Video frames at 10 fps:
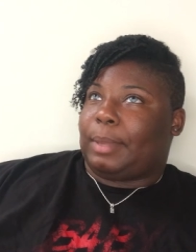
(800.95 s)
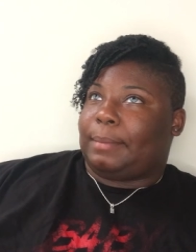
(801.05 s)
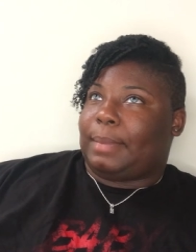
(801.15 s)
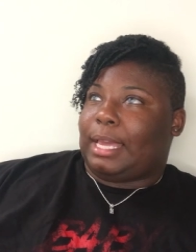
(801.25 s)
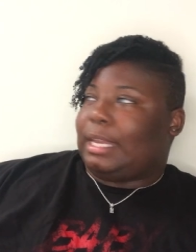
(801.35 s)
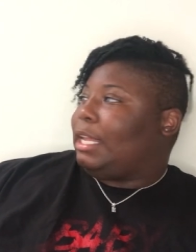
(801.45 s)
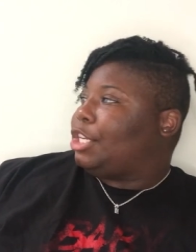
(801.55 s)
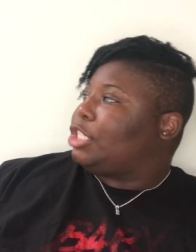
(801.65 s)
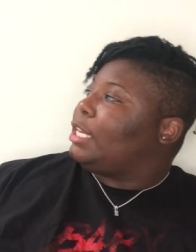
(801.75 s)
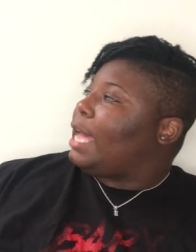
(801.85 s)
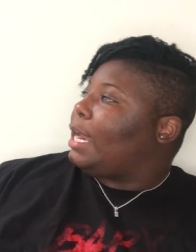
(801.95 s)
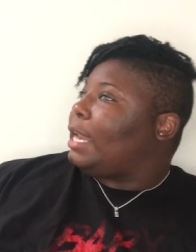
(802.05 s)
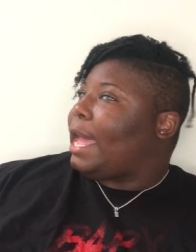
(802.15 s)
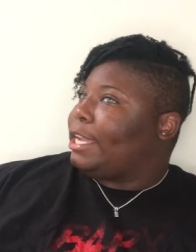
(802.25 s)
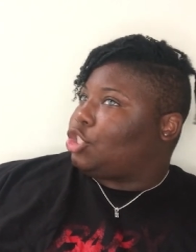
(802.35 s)
at me and then she kind
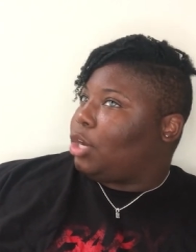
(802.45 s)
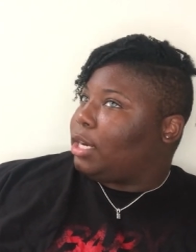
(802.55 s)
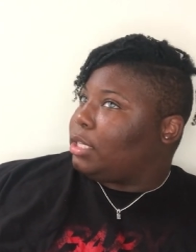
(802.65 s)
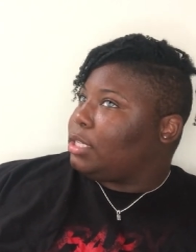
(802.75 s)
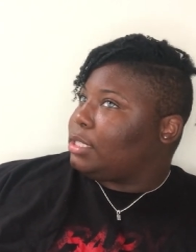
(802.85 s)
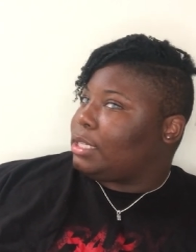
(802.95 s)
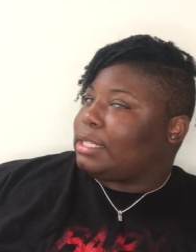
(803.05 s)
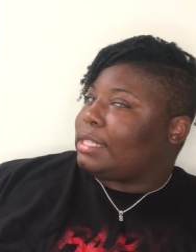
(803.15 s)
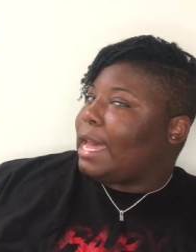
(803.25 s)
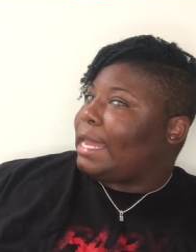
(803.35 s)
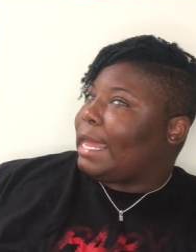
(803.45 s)
of like trying to look to the side